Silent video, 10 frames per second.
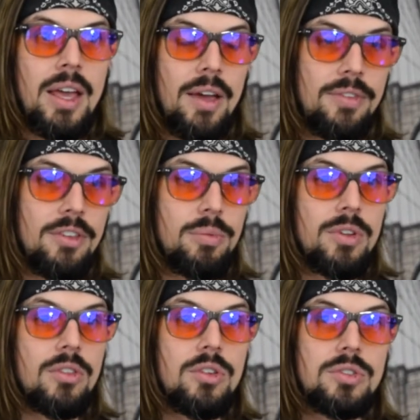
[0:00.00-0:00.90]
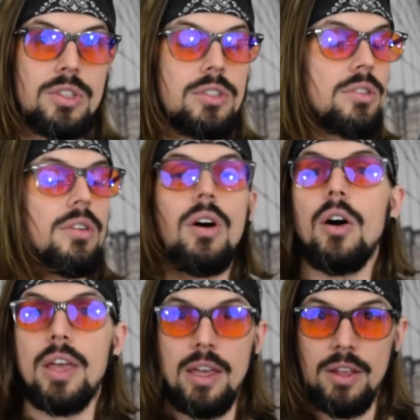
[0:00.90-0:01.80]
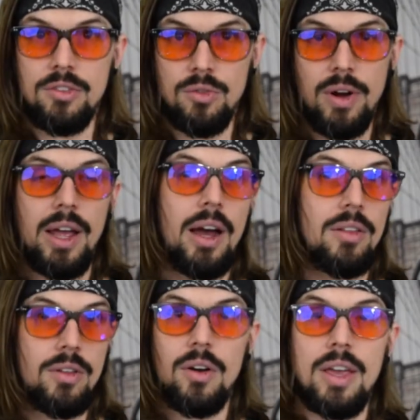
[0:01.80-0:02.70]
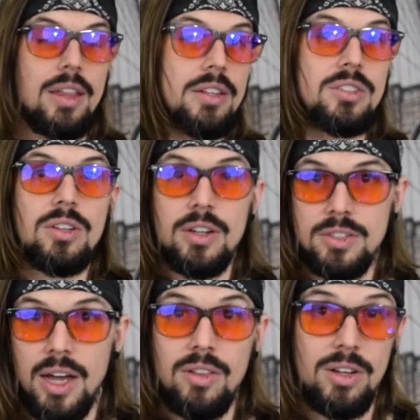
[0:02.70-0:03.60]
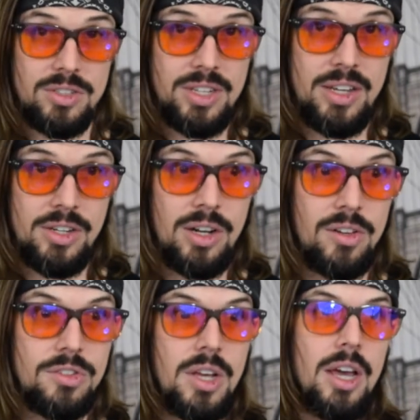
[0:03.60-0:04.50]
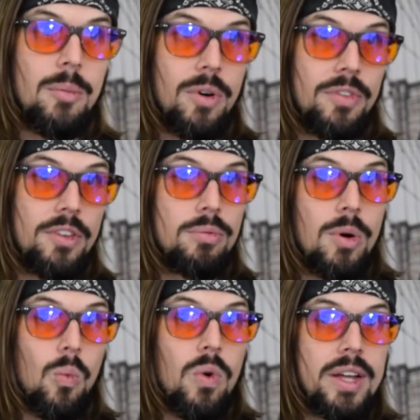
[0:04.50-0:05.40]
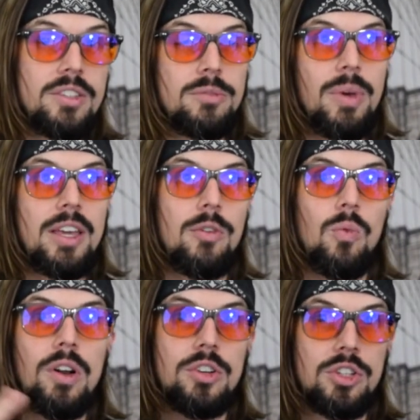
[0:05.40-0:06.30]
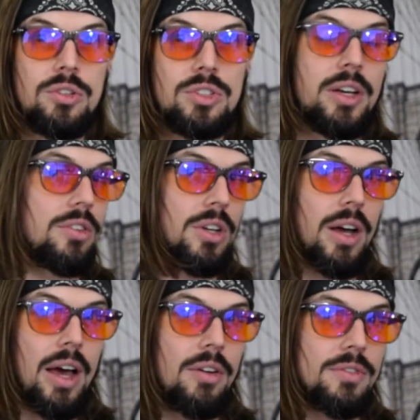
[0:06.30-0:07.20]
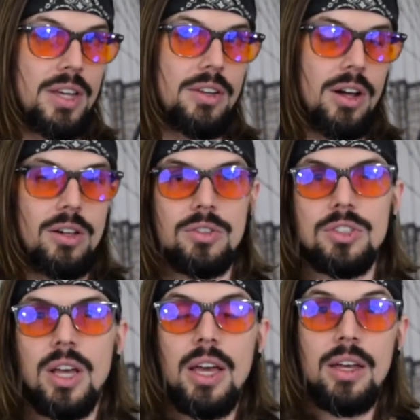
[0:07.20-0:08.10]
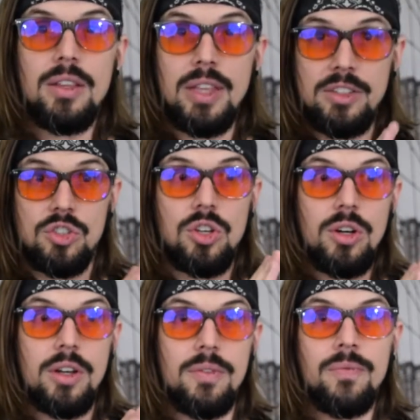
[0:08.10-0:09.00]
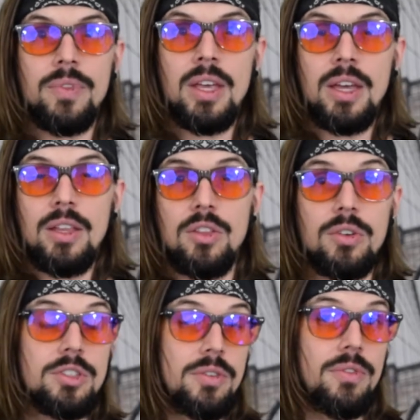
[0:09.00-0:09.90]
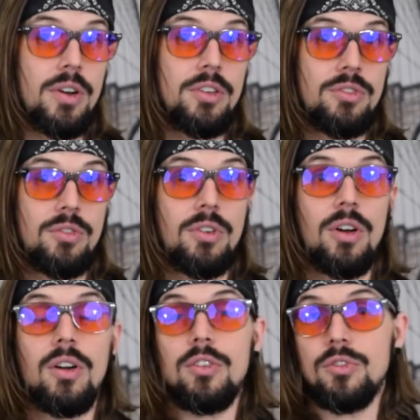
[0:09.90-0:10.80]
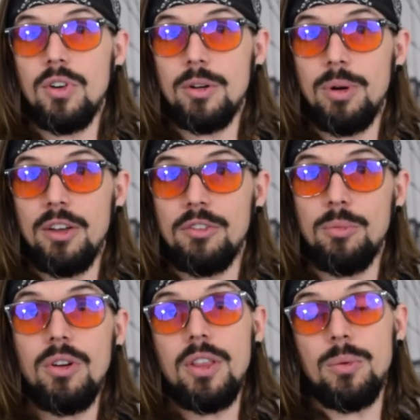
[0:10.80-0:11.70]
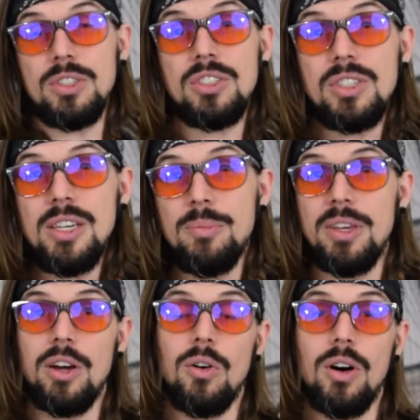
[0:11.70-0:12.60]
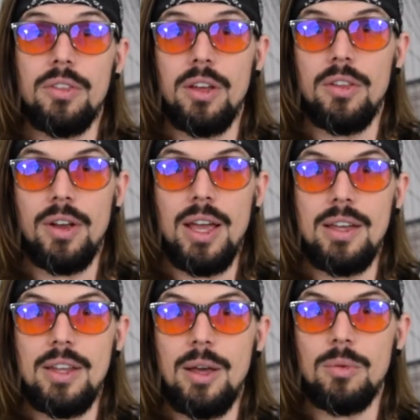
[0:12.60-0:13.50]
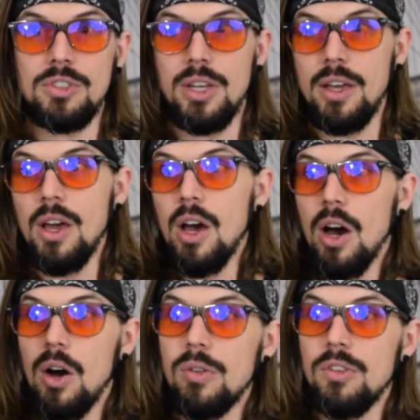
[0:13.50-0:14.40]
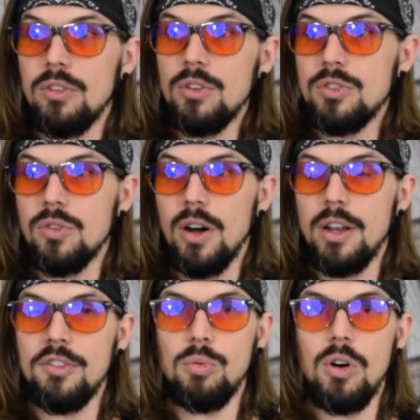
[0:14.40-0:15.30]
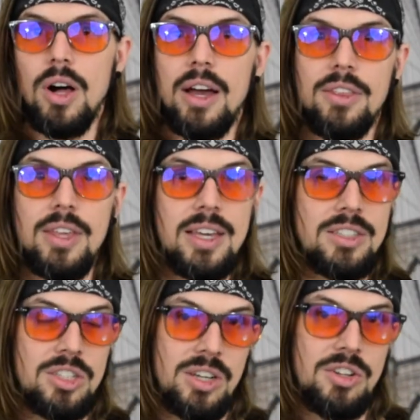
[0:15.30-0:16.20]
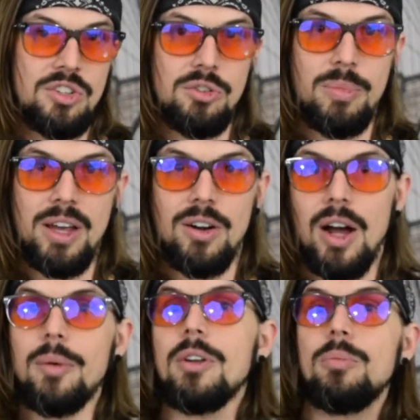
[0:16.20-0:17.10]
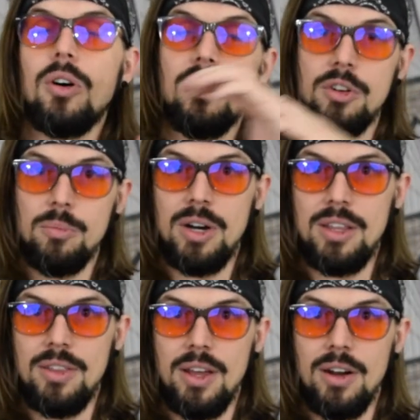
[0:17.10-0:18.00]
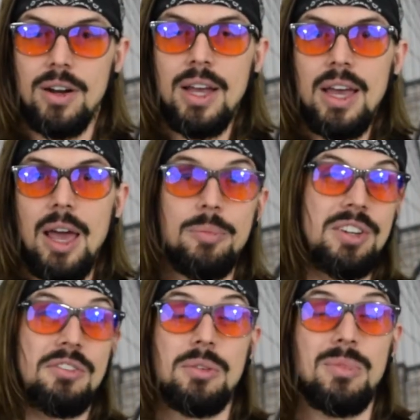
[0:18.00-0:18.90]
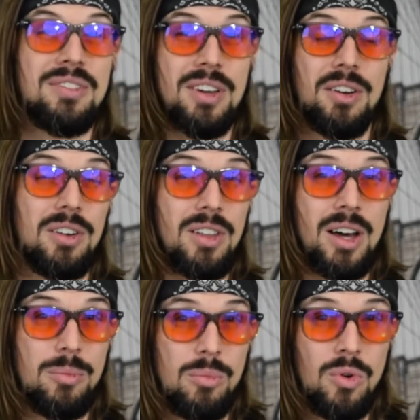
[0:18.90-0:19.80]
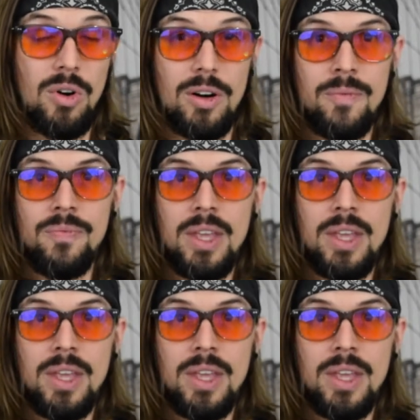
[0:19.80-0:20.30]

If this one loses, okay, that's great. I, okay, that sucks. I lost $10. But if this one wins, making one or two sales out of $10, that's good. There is a very strong strong possibility that with CBO, on the other hand, it will say, oh, this loser audience, well, I think it's going to do better. I'm going to pull your money there and potentially miss out on a lot more.